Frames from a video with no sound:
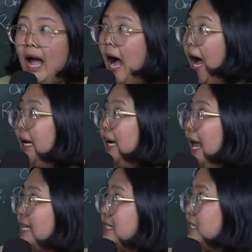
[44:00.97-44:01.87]

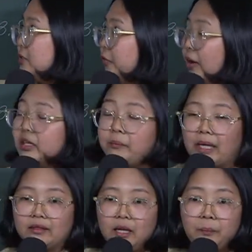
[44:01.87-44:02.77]
Unless this
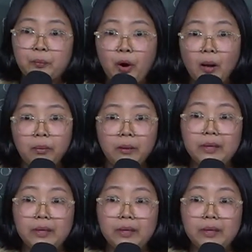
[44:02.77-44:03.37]
fundamental problem